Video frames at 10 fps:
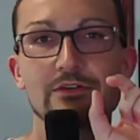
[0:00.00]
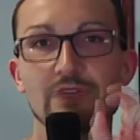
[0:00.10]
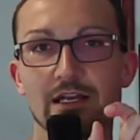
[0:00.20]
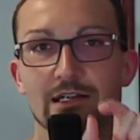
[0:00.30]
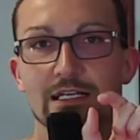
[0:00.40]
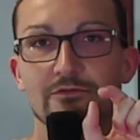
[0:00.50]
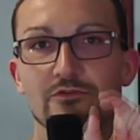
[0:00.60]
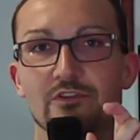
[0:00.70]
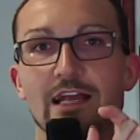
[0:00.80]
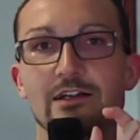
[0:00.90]
very,
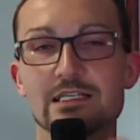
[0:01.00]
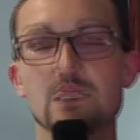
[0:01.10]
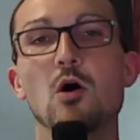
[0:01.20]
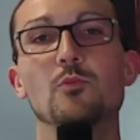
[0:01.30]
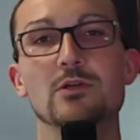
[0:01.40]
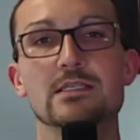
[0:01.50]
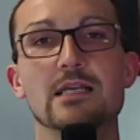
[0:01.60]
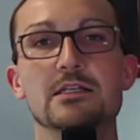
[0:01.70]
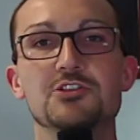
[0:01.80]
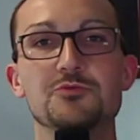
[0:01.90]
very small
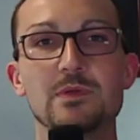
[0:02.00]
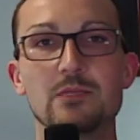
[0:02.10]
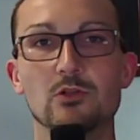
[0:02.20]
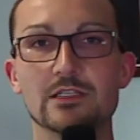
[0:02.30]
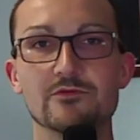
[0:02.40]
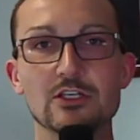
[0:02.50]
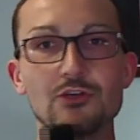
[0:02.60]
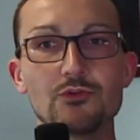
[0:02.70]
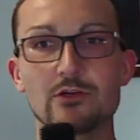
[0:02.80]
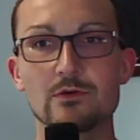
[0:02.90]
percentage of people even
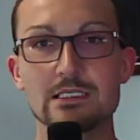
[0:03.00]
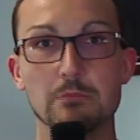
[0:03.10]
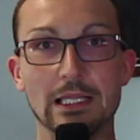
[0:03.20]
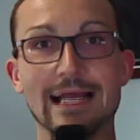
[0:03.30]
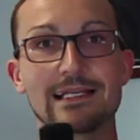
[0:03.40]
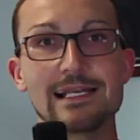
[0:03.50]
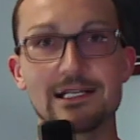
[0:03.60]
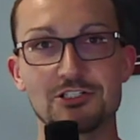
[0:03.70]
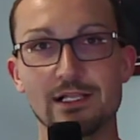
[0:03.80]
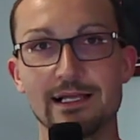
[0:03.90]
knew there was a Black
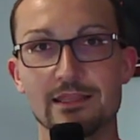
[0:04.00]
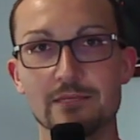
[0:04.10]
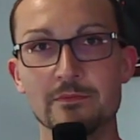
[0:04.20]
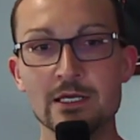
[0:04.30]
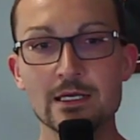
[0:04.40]
National Anthem.